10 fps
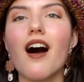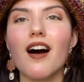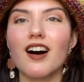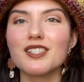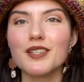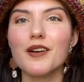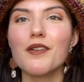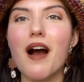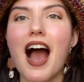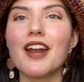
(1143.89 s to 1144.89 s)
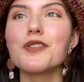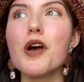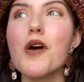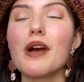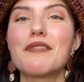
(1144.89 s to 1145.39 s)
Also, I don't
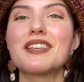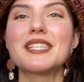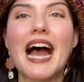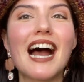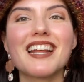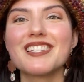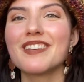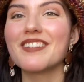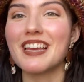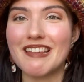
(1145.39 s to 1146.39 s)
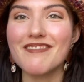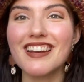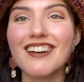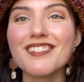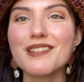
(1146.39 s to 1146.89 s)
know if this hat is giving anyone
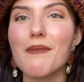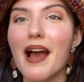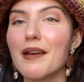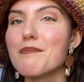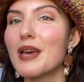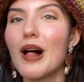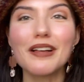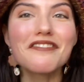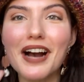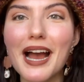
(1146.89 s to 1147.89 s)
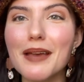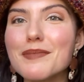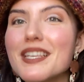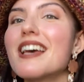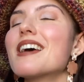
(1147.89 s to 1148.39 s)
else Mayim Bialik
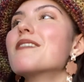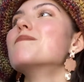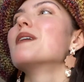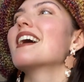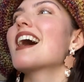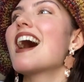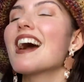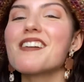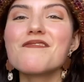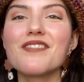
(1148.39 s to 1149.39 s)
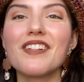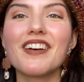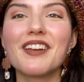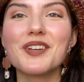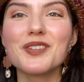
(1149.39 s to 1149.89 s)
vibes, but I am
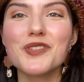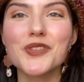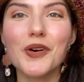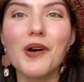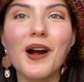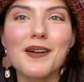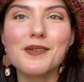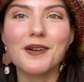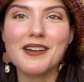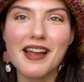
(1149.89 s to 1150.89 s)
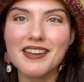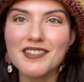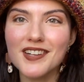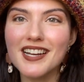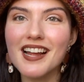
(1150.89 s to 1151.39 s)
feeling so hardcore
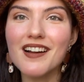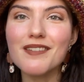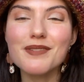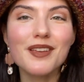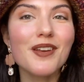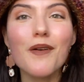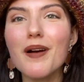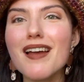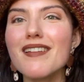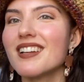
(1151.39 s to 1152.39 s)
90s right now. But you know what?